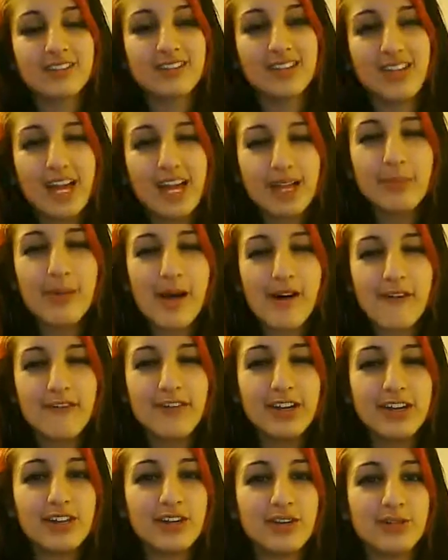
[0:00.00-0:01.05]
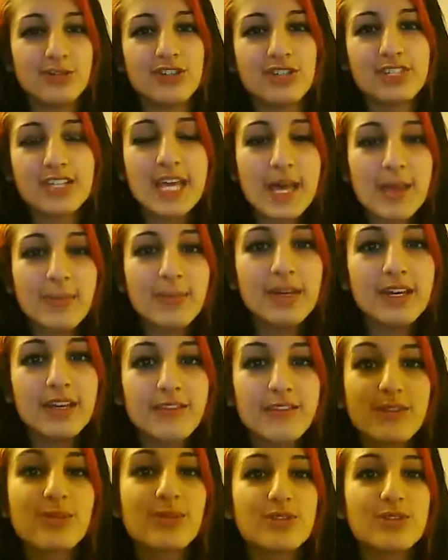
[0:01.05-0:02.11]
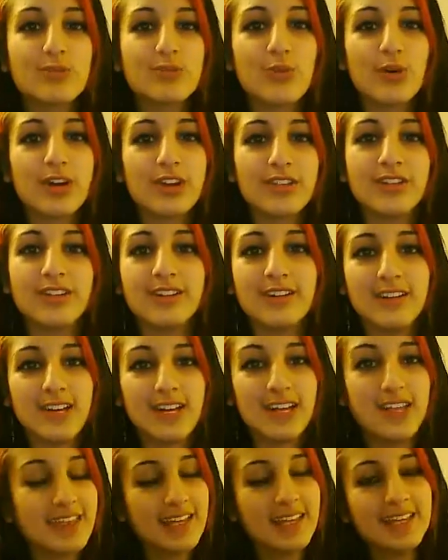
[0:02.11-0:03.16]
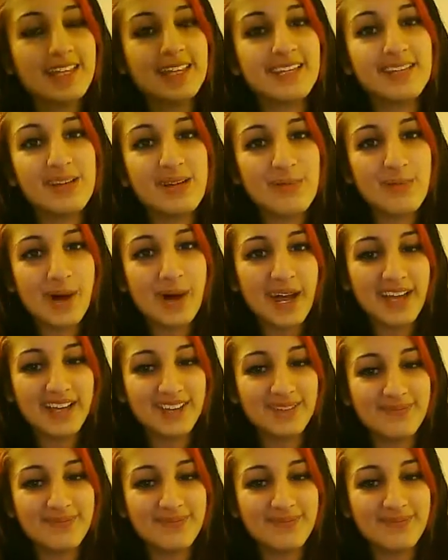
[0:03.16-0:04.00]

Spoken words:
like my video. Just tell me if it was worth it. Thank you. Bye.